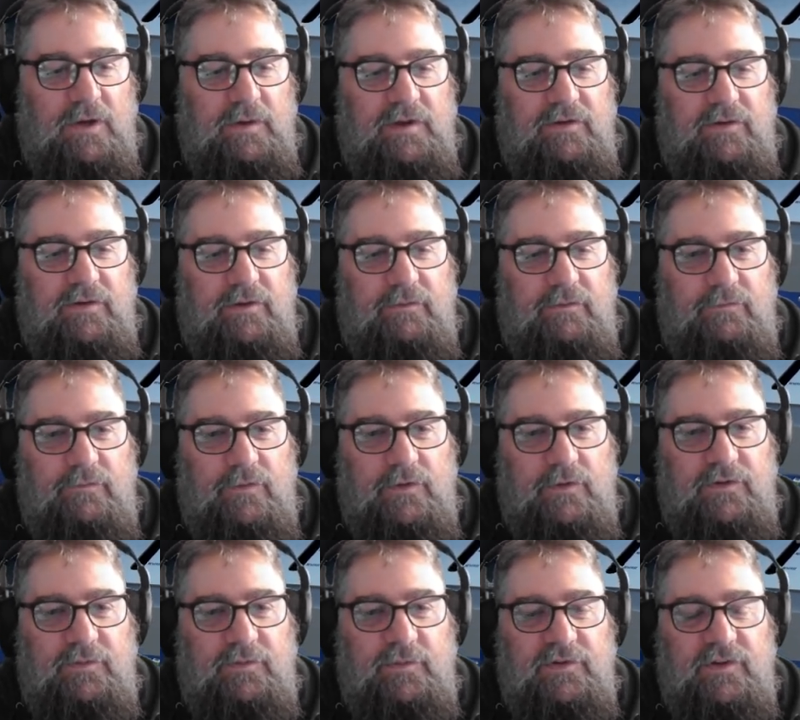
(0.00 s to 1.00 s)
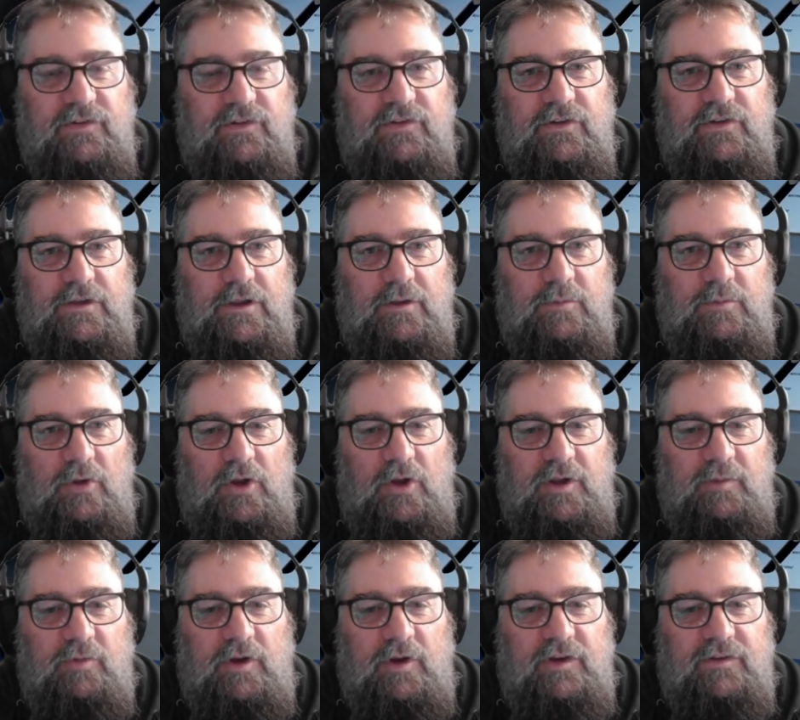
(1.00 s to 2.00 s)
into the first position, it'll apply
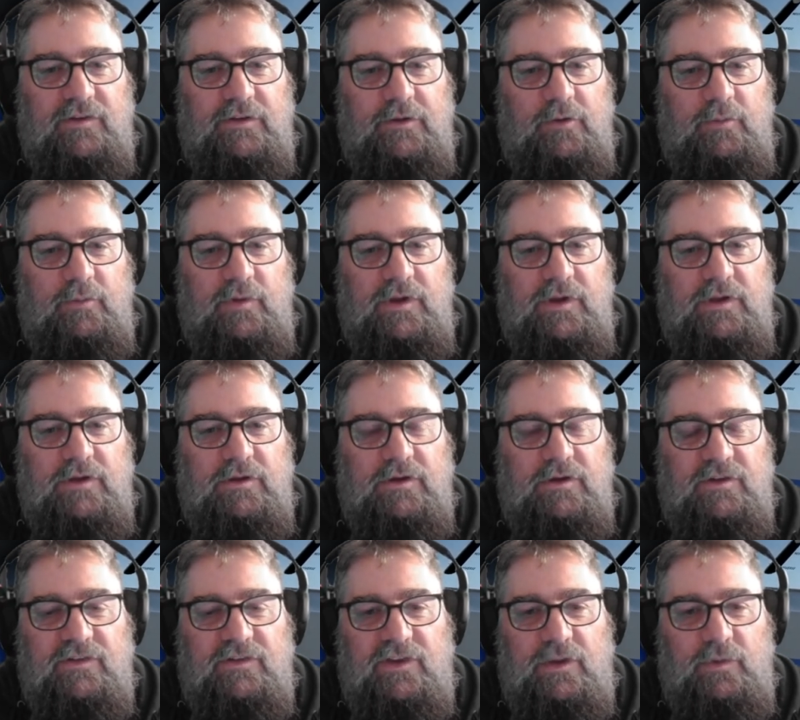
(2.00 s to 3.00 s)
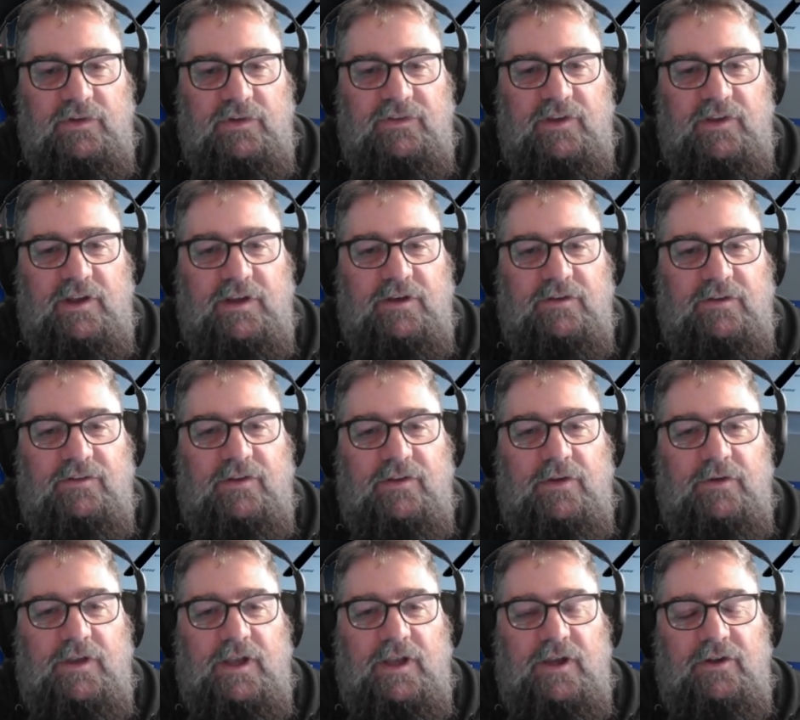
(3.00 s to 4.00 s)
the brakes a little bit. You can see we're starting to
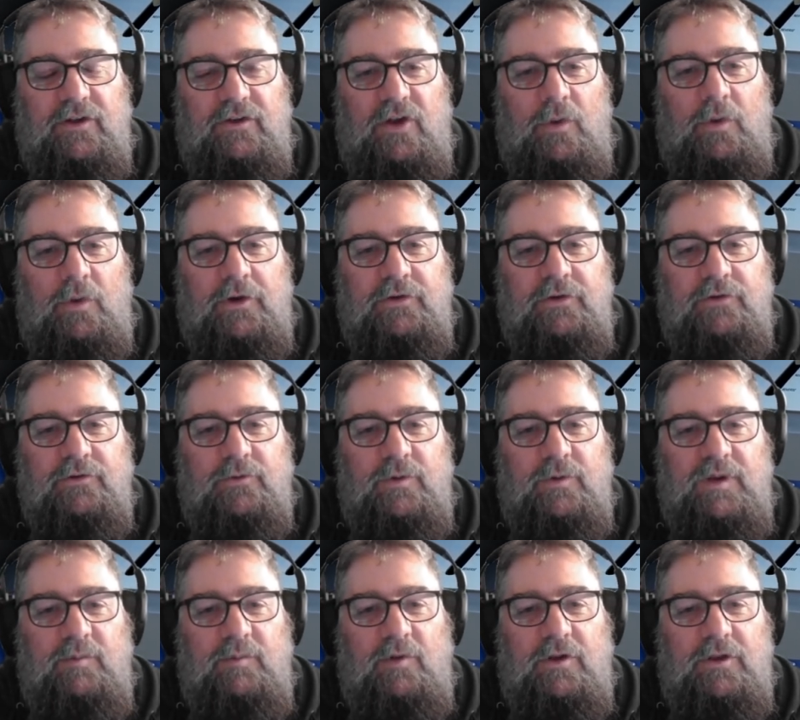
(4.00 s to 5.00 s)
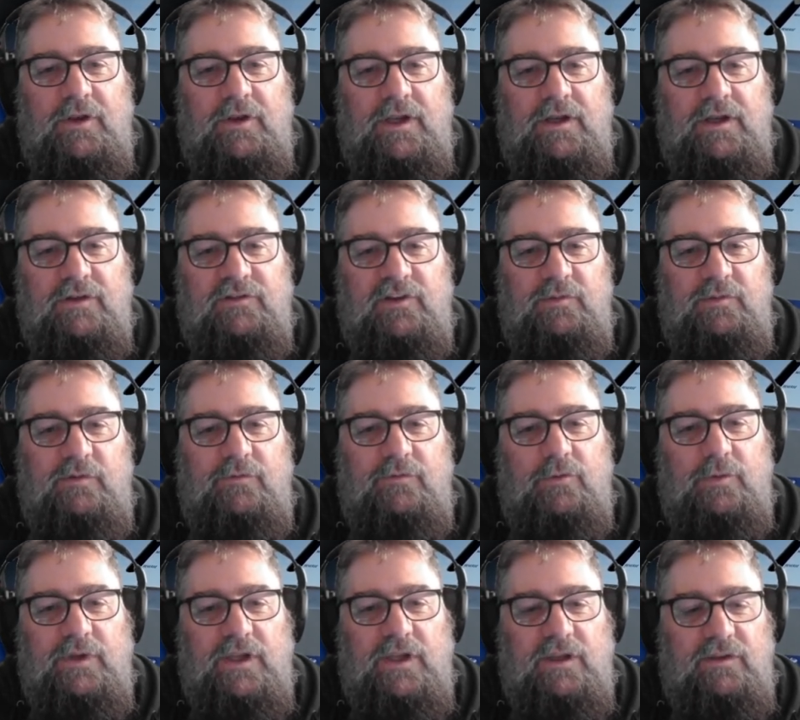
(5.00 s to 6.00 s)
slow down. I want to do 20 mile an hour. Just
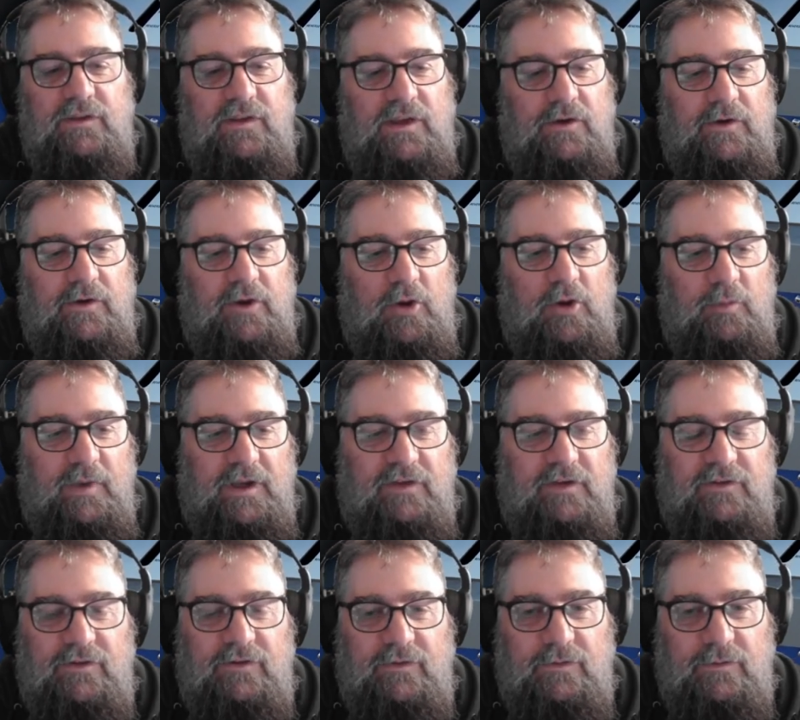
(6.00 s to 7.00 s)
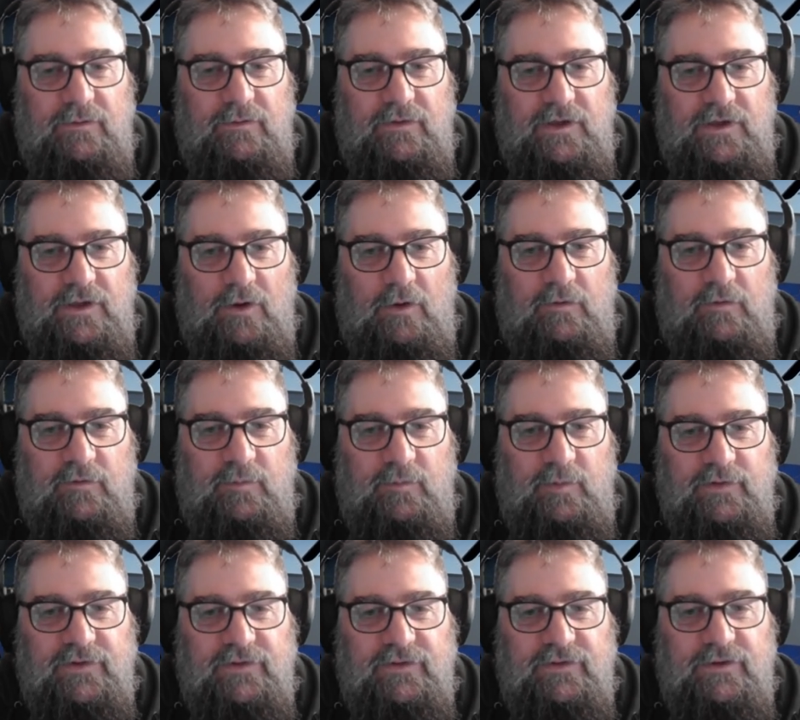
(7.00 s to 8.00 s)
before we get there, I go back to the off
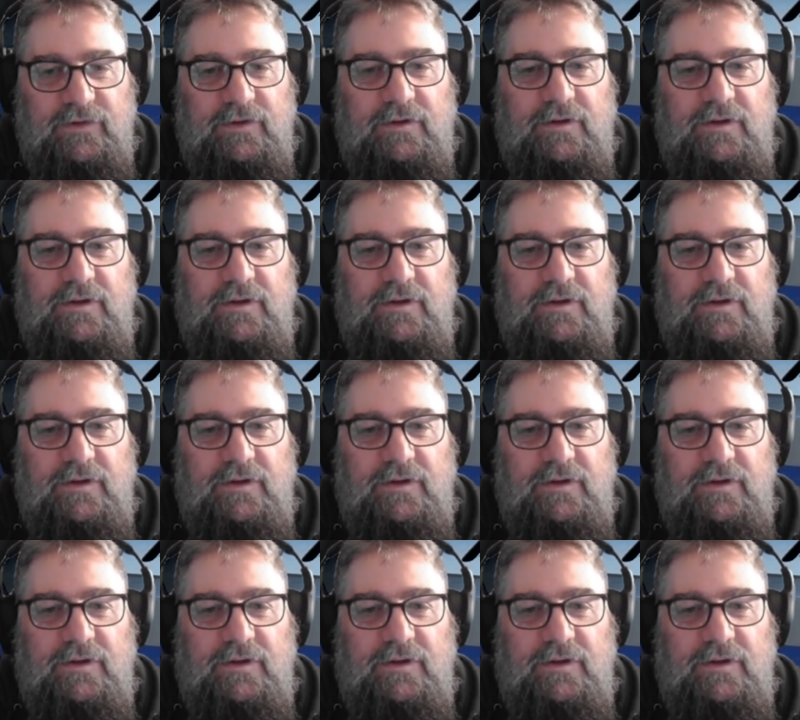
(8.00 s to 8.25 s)
position.